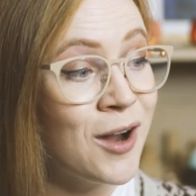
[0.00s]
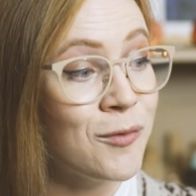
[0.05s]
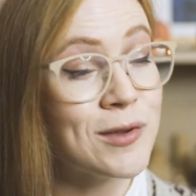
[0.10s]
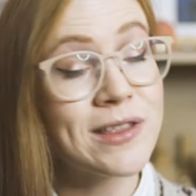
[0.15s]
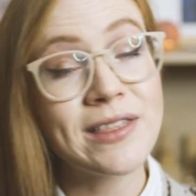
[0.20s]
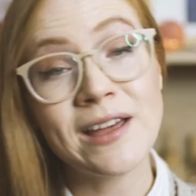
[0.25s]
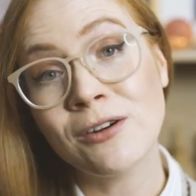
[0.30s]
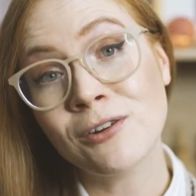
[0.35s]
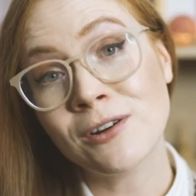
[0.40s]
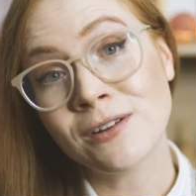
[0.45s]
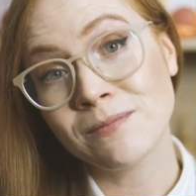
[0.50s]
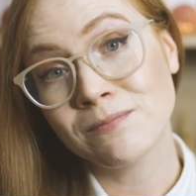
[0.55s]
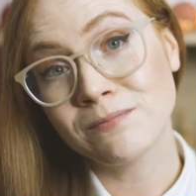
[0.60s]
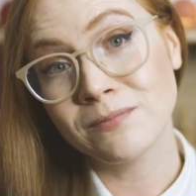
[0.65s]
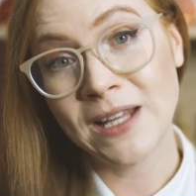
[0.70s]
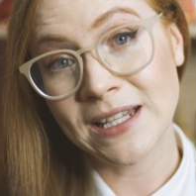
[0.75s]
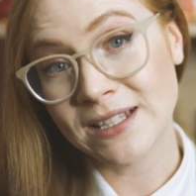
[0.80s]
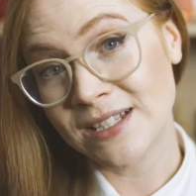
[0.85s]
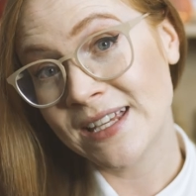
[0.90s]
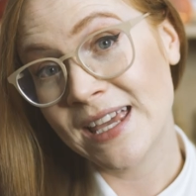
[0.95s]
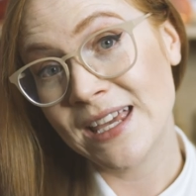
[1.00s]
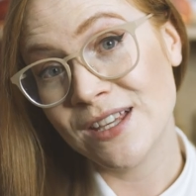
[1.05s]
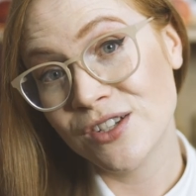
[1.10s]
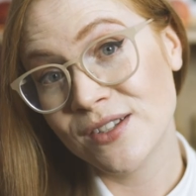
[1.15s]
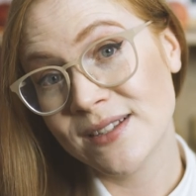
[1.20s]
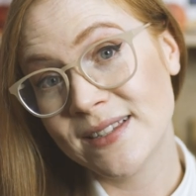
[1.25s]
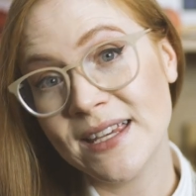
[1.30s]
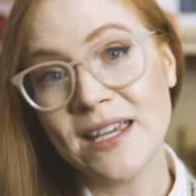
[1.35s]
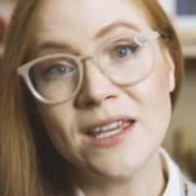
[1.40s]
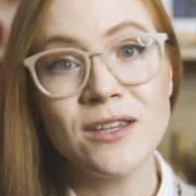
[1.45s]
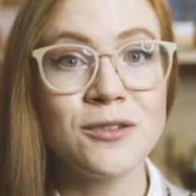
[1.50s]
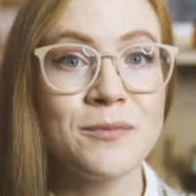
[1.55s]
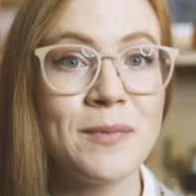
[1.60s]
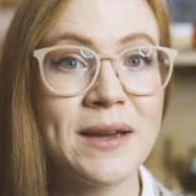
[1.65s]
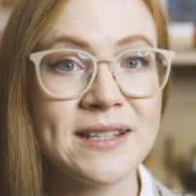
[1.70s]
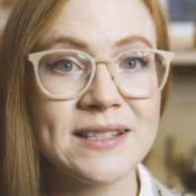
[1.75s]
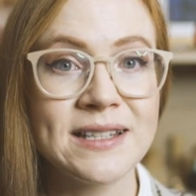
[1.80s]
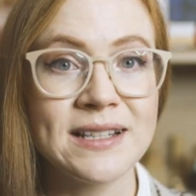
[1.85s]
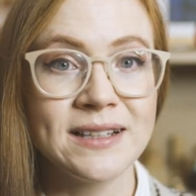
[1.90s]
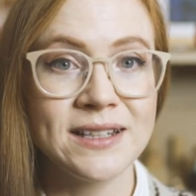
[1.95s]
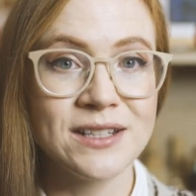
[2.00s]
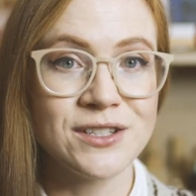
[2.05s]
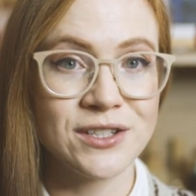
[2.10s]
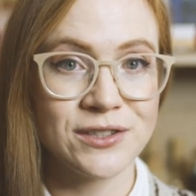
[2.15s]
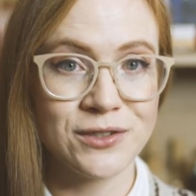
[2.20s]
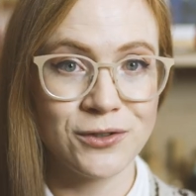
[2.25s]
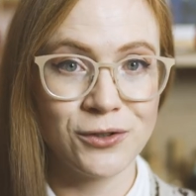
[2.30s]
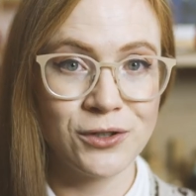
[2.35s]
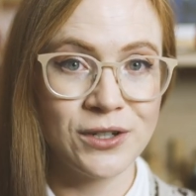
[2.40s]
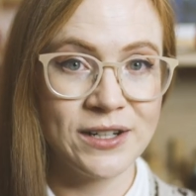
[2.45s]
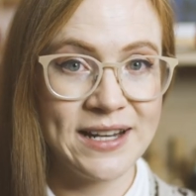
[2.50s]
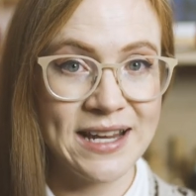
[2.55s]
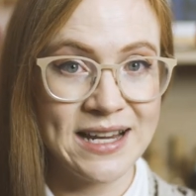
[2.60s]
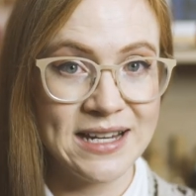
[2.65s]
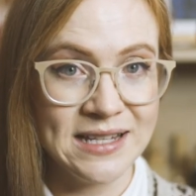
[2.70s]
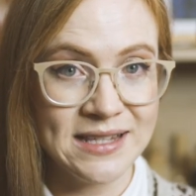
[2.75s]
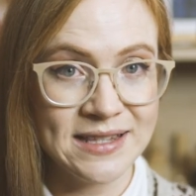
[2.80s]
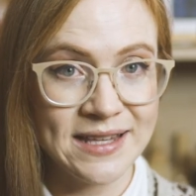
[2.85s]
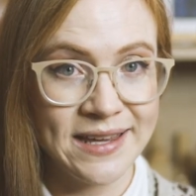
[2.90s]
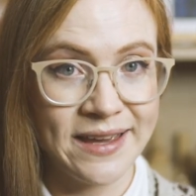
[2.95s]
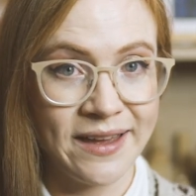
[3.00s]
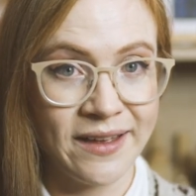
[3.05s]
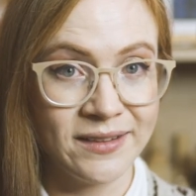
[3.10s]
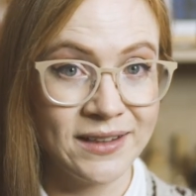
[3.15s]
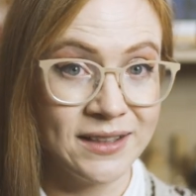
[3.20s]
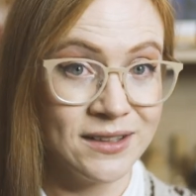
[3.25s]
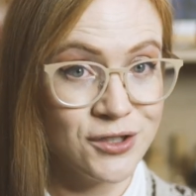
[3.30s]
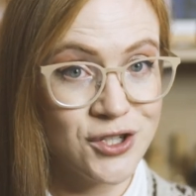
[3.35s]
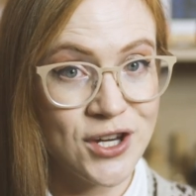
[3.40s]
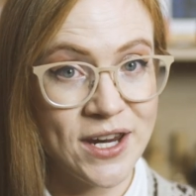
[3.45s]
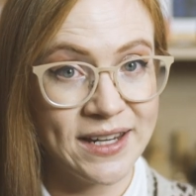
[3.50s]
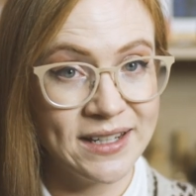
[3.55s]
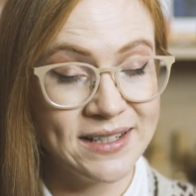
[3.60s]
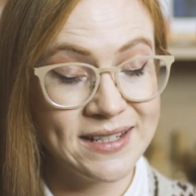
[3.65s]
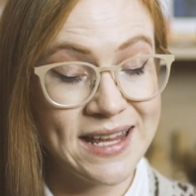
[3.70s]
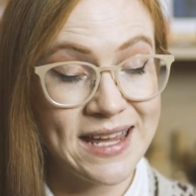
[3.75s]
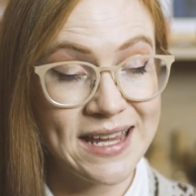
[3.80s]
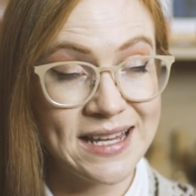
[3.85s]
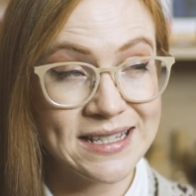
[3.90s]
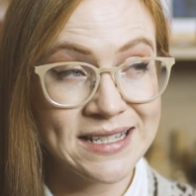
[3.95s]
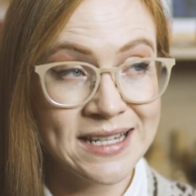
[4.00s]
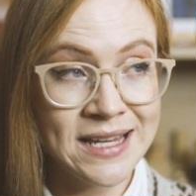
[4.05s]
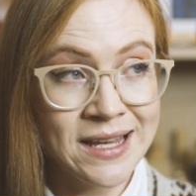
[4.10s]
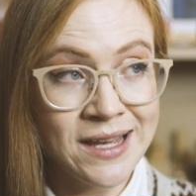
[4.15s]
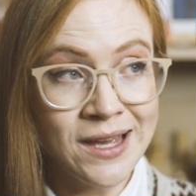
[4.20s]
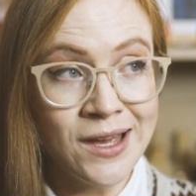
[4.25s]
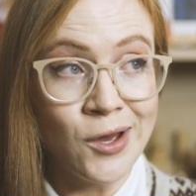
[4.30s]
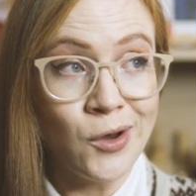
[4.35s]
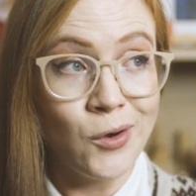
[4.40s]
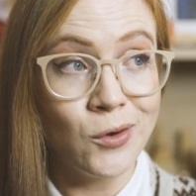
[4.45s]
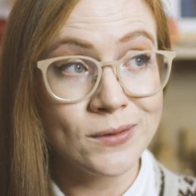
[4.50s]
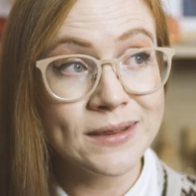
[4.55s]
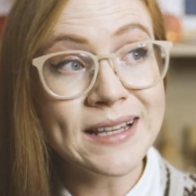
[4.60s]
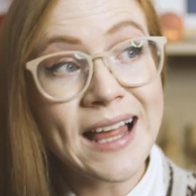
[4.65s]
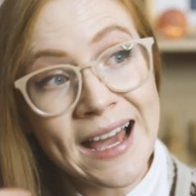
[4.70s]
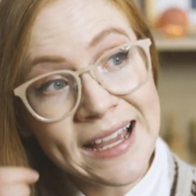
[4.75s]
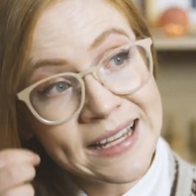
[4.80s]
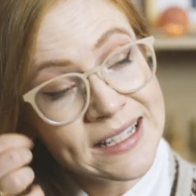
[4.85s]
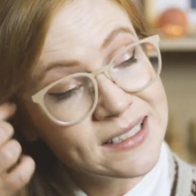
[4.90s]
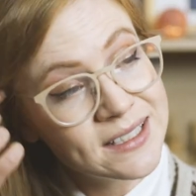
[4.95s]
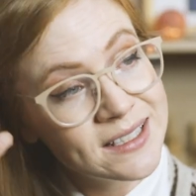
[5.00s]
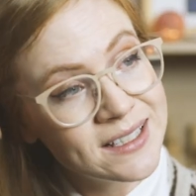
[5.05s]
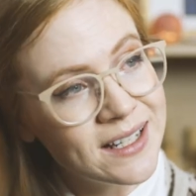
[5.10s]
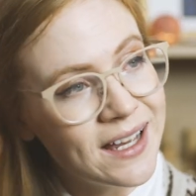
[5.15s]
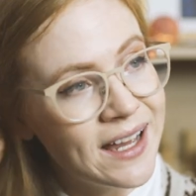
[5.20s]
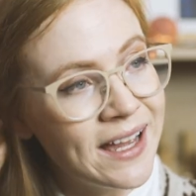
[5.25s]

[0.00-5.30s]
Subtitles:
With our letting agency, you basically just organized a little check-in date online.